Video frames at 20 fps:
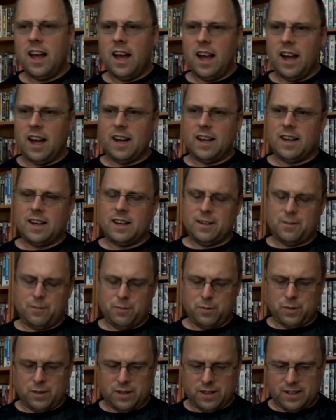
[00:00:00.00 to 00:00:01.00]

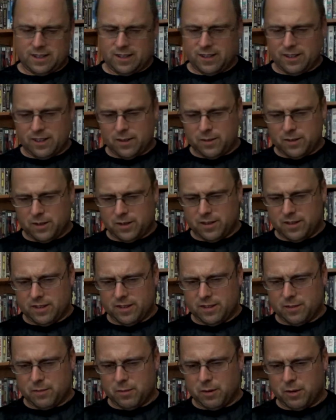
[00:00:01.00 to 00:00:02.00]
Well, I don't know what it
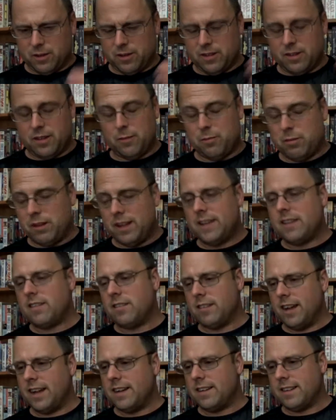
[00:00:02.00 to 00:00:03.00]
is, but you play this
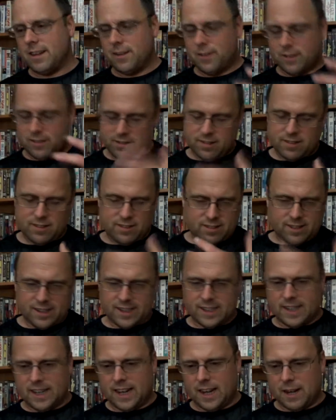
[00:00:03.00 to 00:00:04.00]
knight anyways on
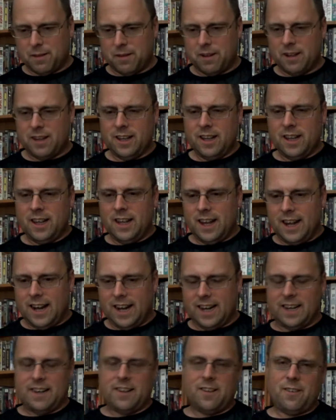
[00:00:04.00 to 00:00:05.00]
shining armor,
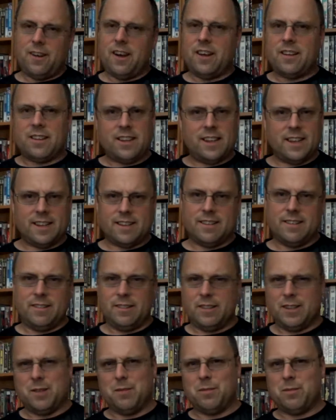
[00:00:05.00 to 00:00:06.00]
and you go out collecting
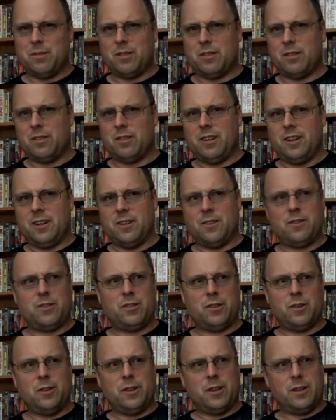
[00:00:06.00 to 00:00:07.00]
gems and you know
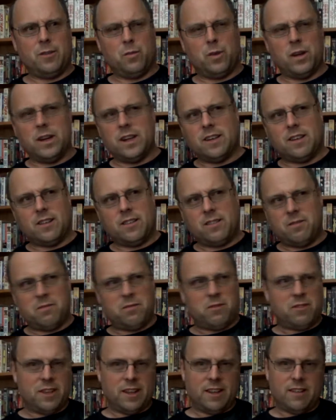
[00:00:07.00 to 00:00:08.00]
shooting weird
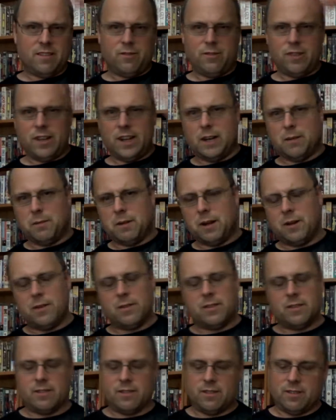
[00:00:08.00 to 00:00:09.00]
things flying about
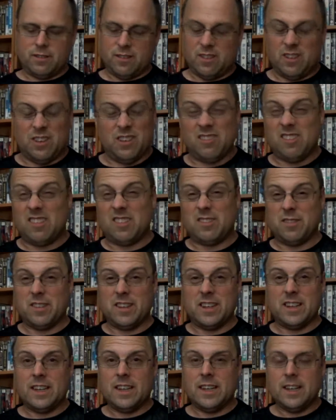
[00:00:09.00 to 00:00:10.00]
and all the rest of
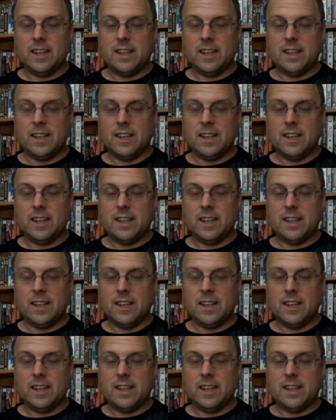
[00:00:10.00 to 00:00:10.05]
it.